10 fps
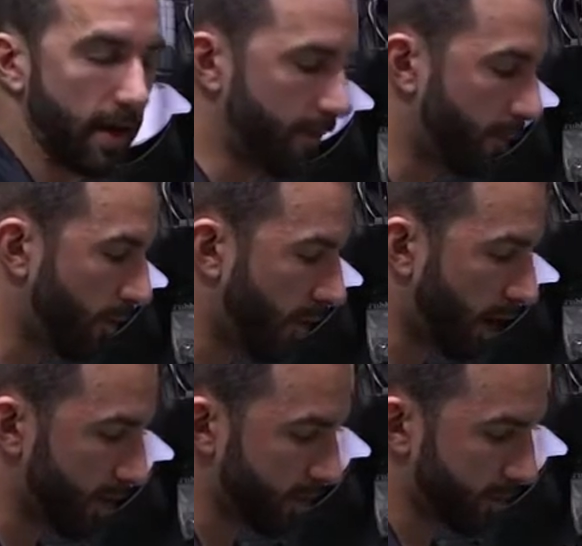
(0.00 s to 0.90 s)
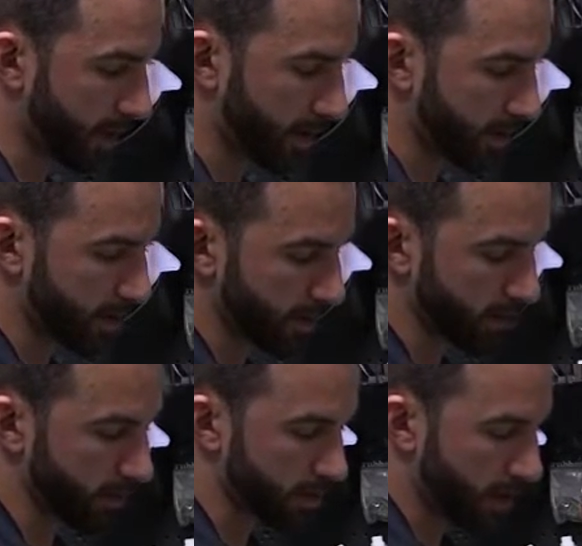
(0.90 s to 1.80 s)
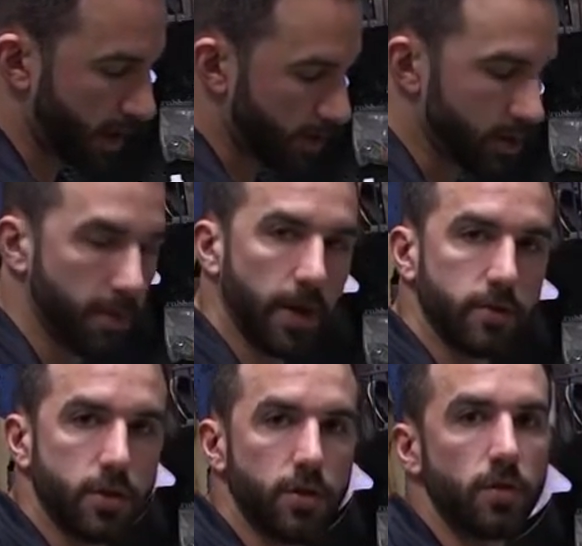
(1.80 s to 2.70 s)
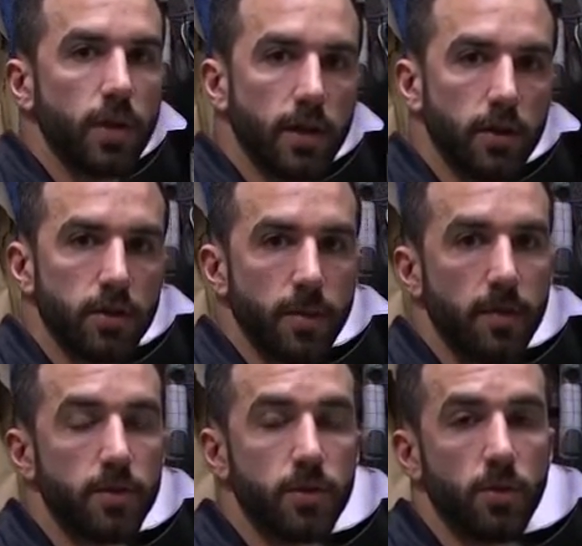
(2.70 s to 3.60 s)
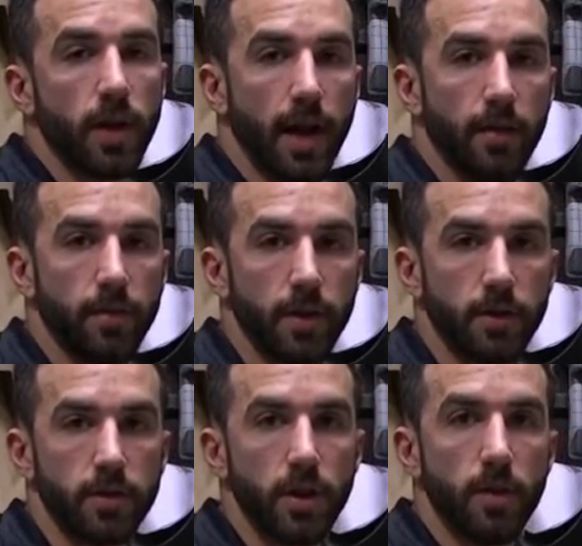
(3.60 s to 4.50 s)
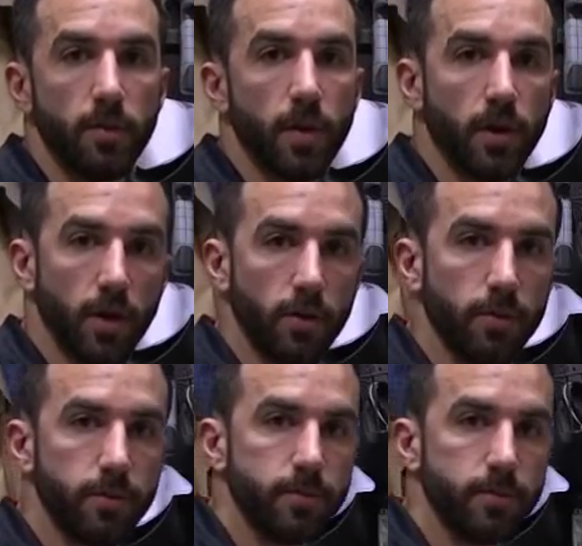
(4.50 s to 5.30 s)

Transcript: A4, I'm expecting to use just about 2 liters, maybe 2.5 liters per coat.